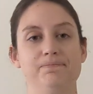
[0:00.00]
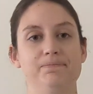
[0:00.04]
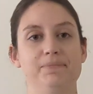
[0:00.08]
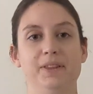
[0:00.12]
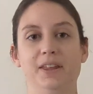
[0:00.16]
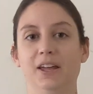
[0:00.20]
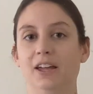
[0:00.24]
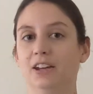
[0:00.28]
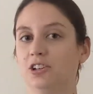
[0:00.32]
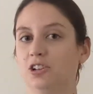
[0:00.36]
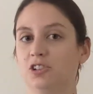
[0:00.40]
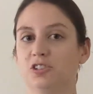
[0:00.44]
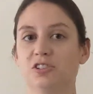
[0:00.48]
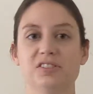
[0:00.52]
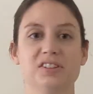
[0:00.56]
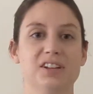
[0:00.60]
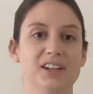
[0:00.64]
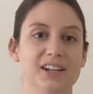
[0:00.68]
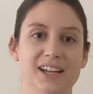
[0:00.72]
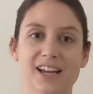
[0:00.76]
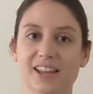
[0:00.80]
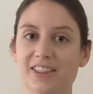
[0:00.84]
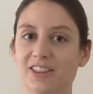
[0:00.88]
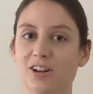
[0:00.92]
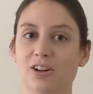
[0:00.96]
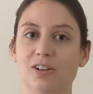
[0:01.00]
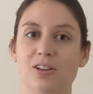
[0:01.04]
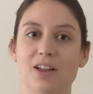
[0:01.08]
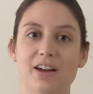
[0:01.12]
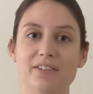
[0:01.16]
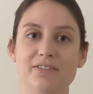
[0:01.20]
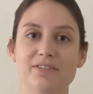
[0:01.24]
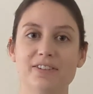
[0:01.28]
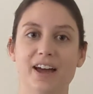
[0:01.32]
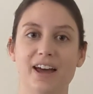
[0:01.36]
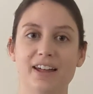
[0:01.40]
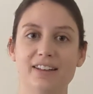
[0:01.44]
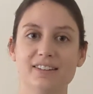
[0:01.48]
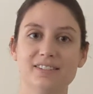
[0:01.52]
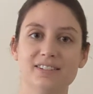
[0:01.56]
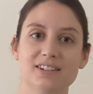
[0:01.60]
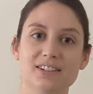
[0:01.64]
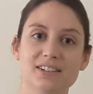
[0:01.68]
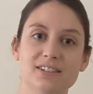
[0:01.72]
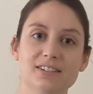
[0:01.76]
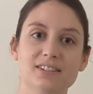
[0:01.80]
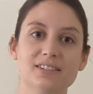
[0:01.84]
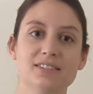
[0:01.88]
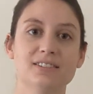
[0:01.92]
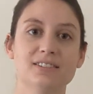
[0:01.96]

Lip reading: then you're just going to get there a lot faster.